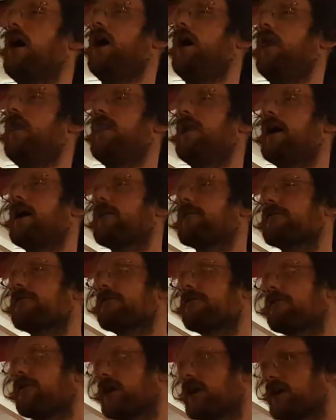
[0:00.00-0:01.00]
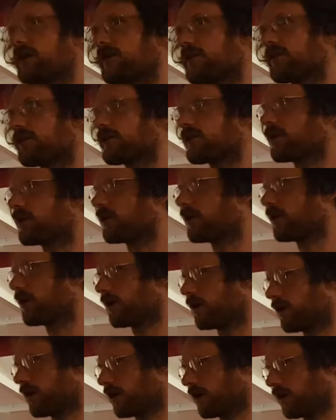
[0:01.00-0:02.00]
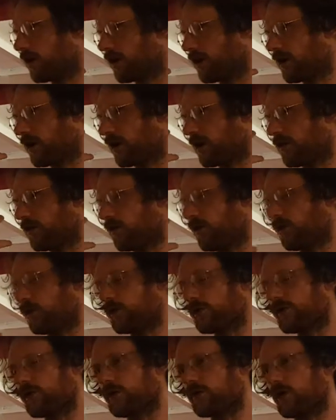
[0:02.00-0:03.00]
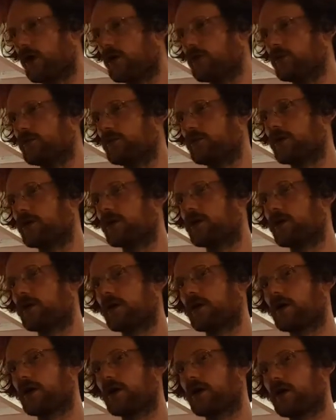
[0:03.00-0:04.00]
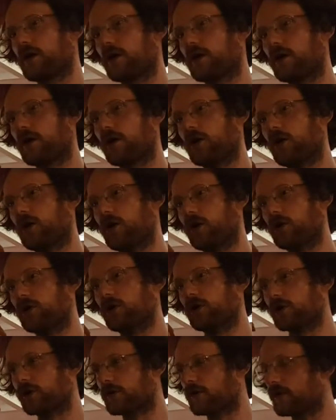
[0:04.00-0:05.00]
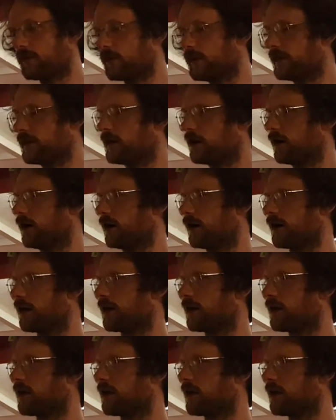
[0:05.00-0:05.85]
and that face that was his own looked him in the eye.